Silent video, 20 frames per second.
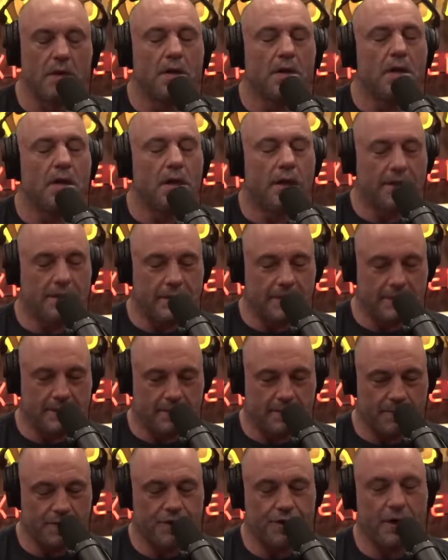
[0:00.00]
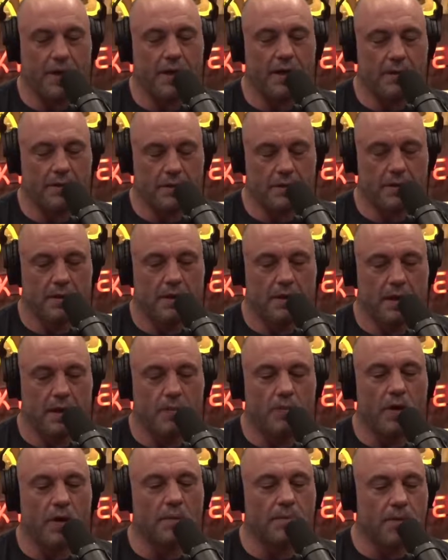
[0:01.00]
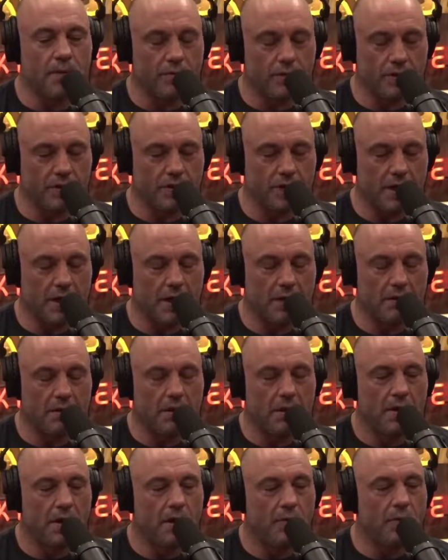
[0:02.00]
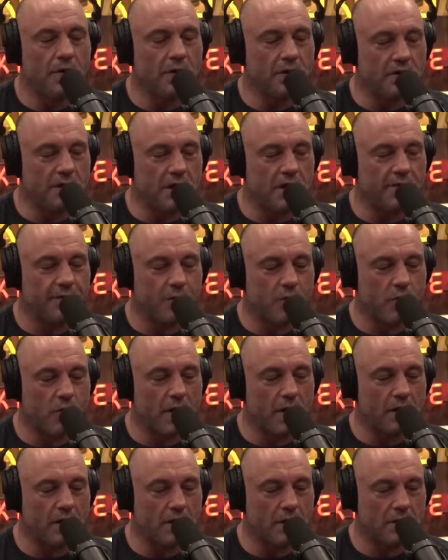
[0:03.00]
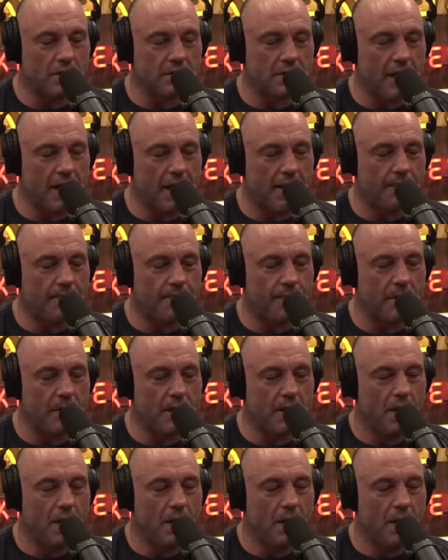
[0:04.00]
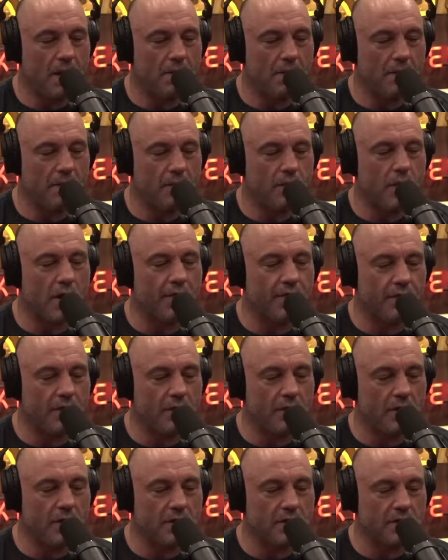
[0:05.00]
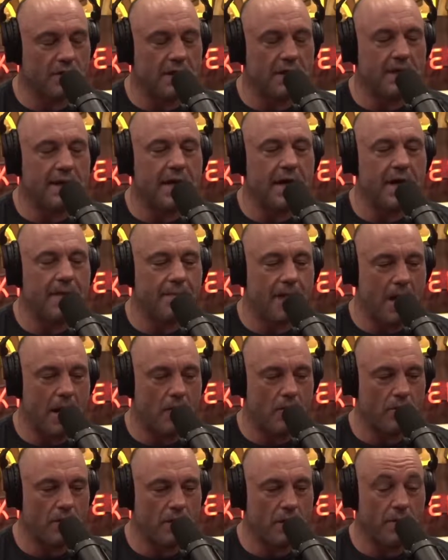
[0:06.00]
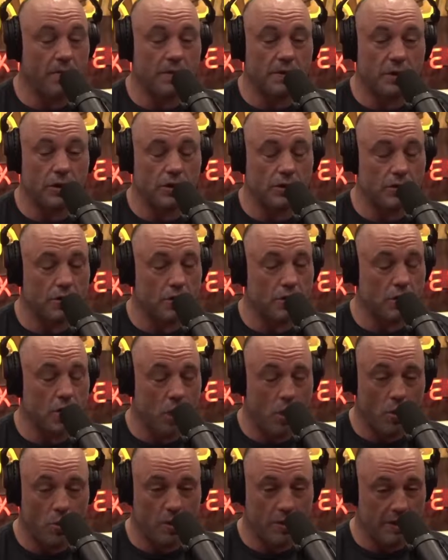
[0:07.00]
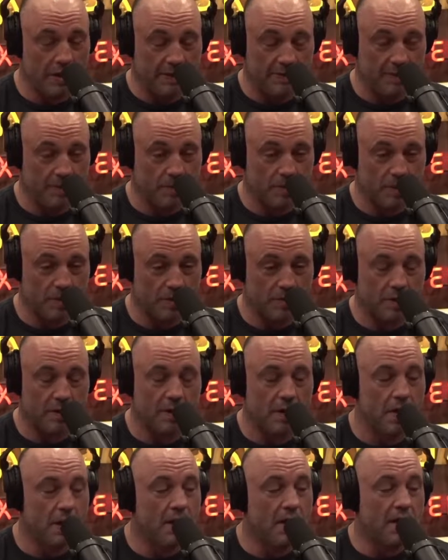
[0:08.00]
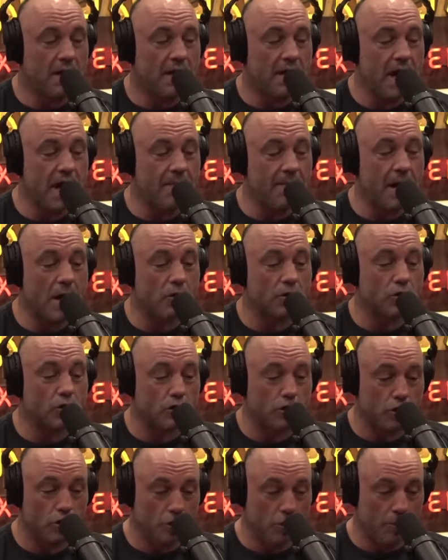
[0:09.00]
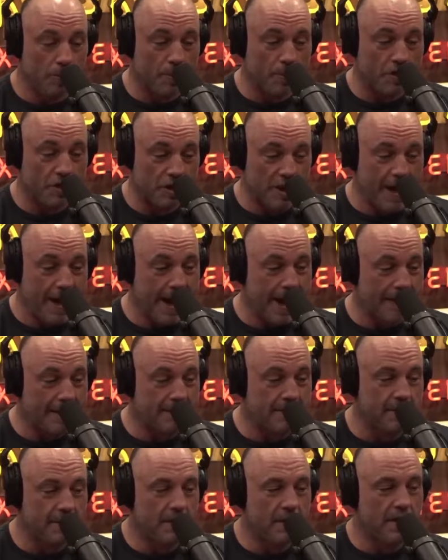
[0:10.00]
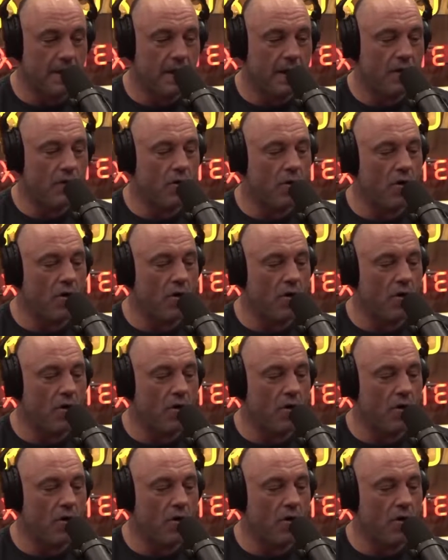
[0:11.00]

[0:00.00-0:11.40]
He did some shit. He wound up going to jail. He went to jail for quite a long time, quite a few years, and then he came out, and he was just a totally different person. He came out super jacked, and